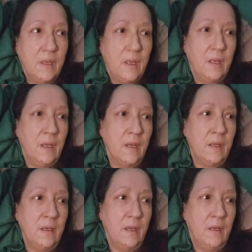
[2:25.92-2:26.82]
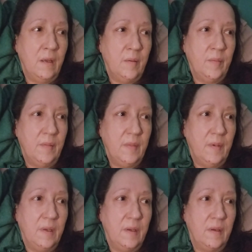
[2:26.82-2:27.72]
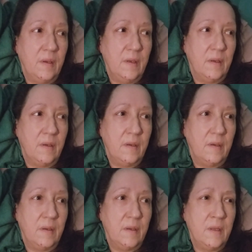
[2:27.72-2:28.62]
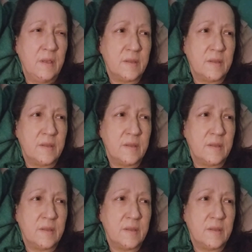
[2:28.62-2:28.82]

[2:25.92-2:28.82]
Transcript: And um and